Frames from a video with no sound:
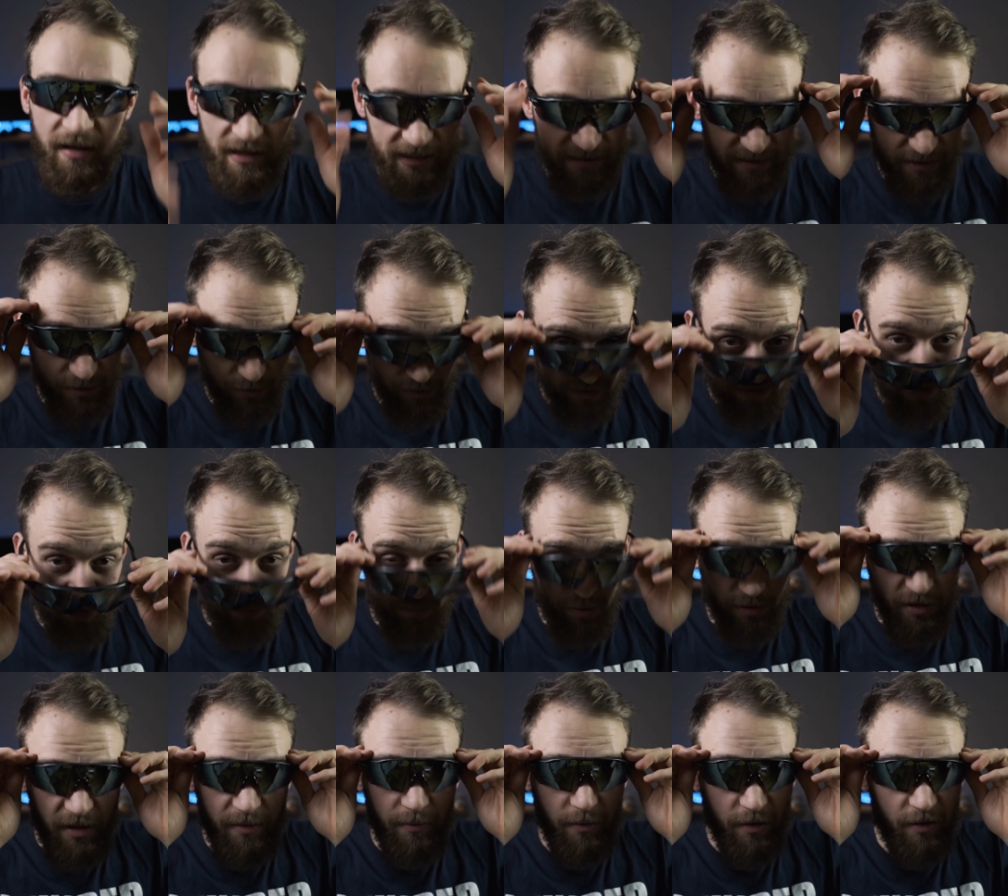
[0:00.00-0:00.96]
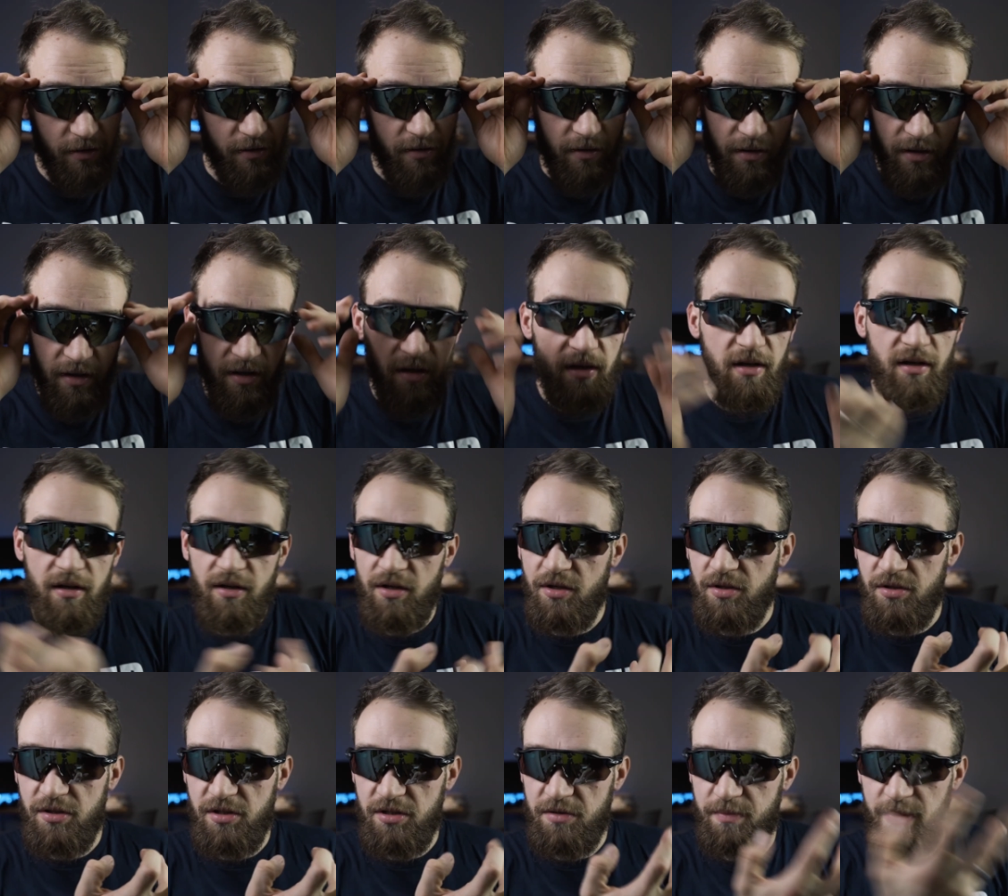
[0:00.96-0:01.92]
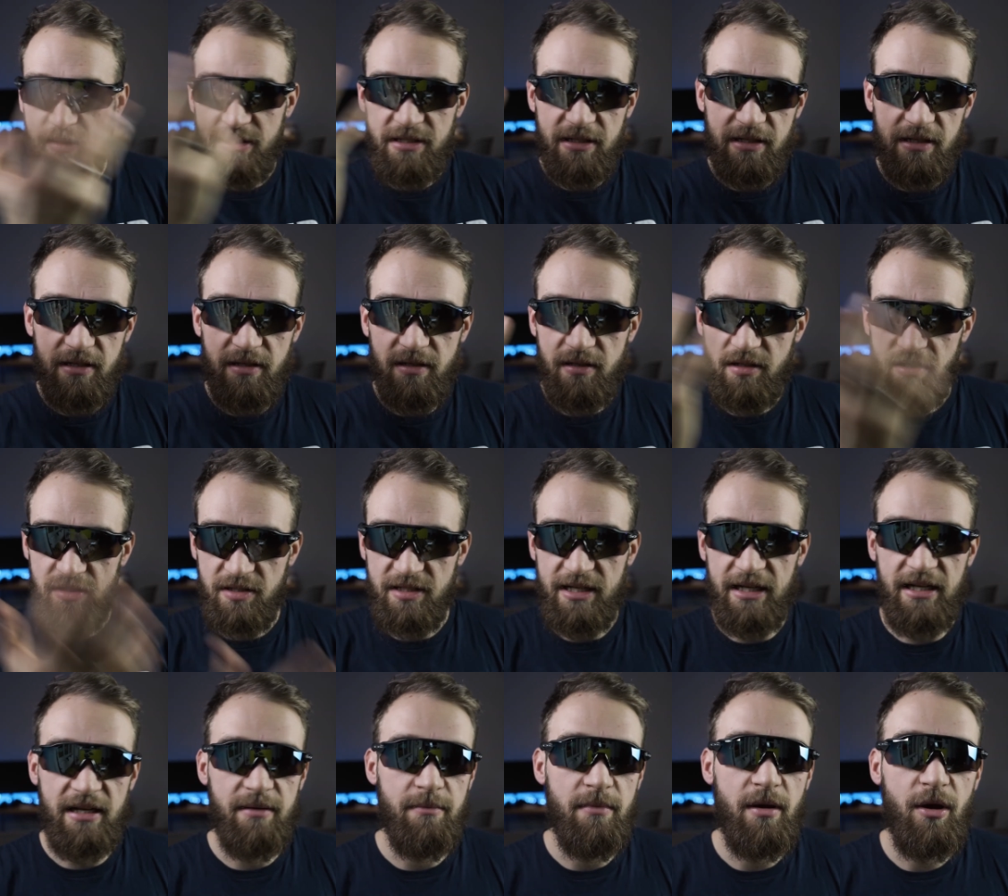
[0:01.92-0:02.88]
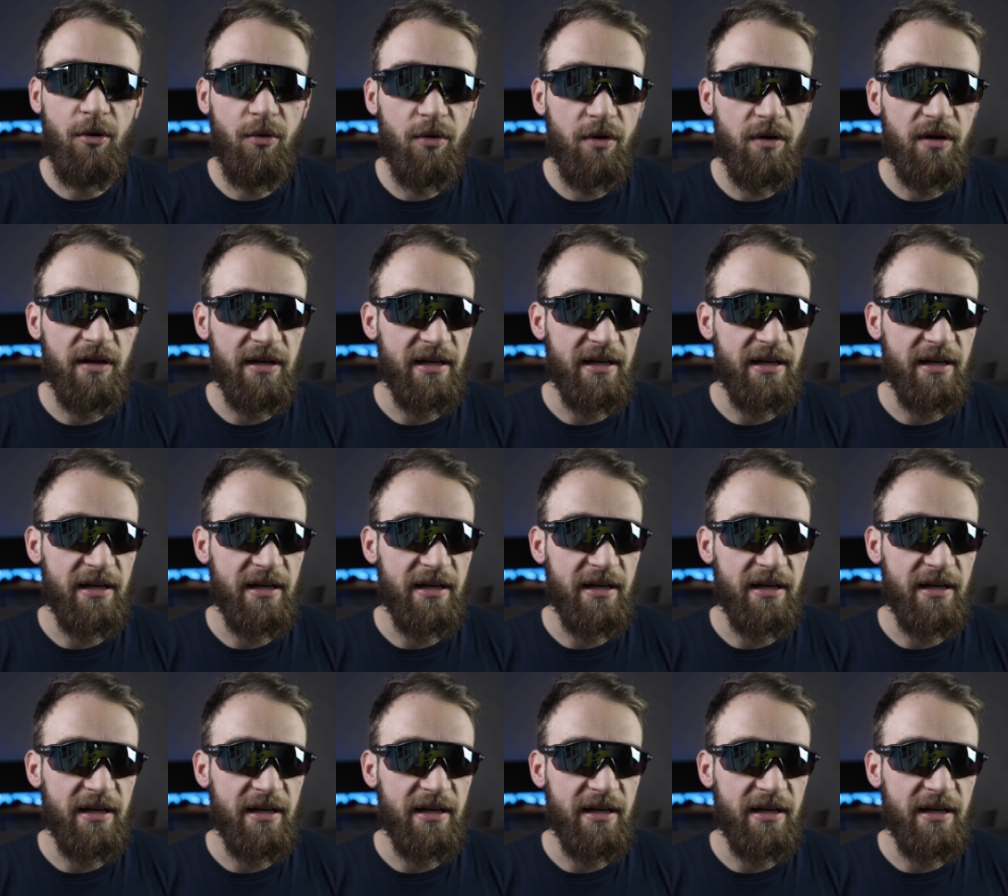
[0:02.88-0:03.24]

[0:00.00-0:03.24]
As soon as you put them on, just basically it's like a mirror,